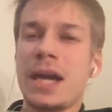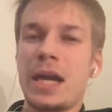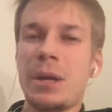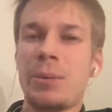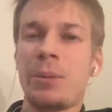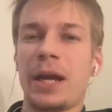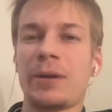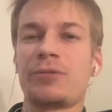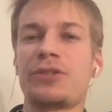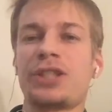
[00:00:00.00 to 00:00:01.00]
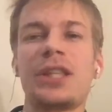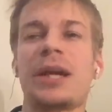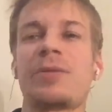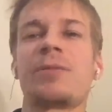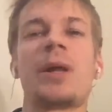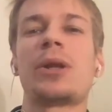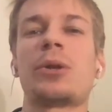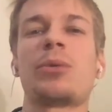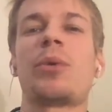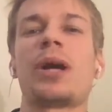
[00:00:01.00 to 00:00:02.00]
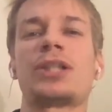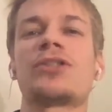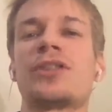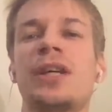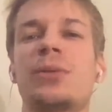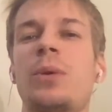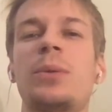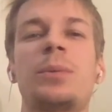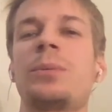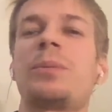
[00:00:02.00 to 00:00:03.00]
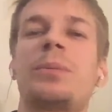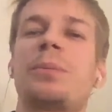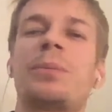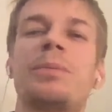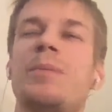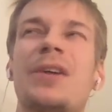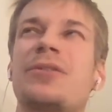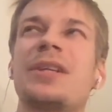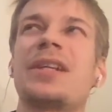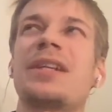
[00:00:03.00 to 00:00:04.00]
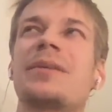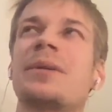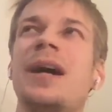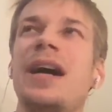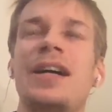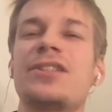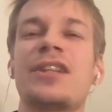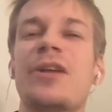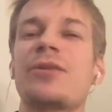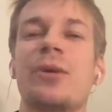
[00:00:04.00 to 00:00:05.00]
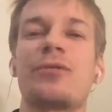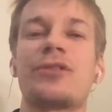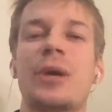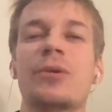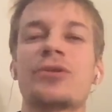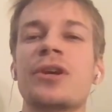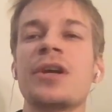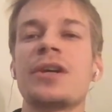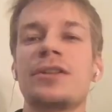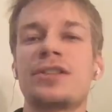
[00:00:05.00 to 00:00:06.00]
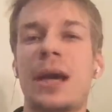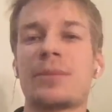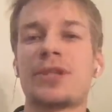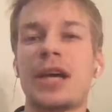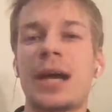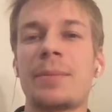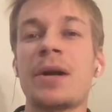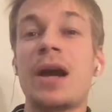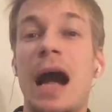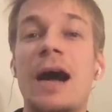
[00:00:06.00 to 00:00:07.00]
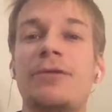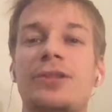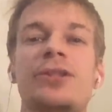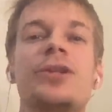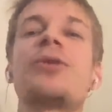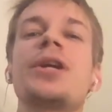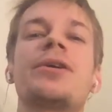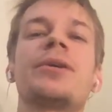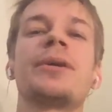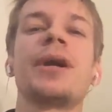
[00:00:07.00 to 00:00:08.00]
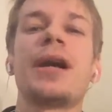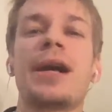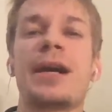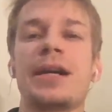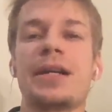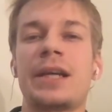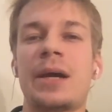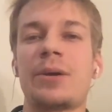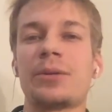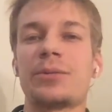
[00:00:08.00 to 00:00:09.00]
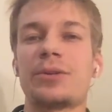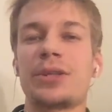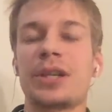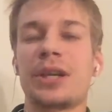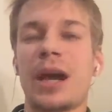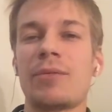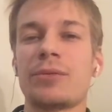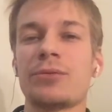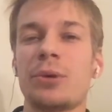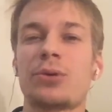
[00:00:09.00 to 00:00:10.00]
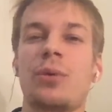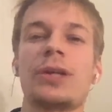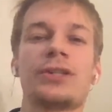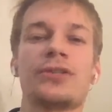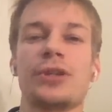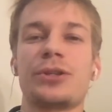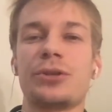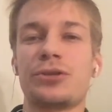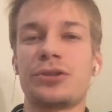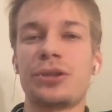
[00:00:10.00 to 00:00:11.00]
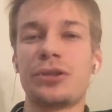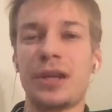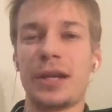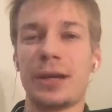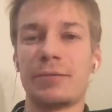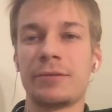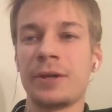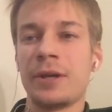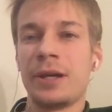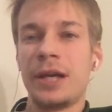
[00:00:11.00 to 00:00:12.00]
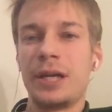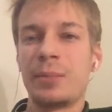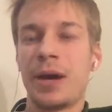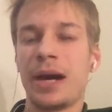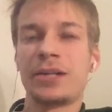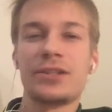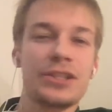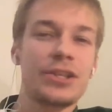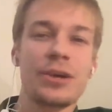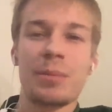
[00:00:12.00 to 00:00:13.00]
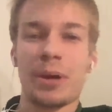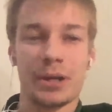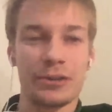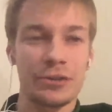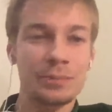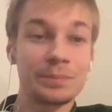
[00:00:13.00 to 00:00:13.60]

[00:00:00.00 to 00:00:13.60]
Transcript: If we still have a lot of questions, then we'll, I think, add another office hours sometime after New Year, and I'll cover those questions that you still have in mind and in your pockets.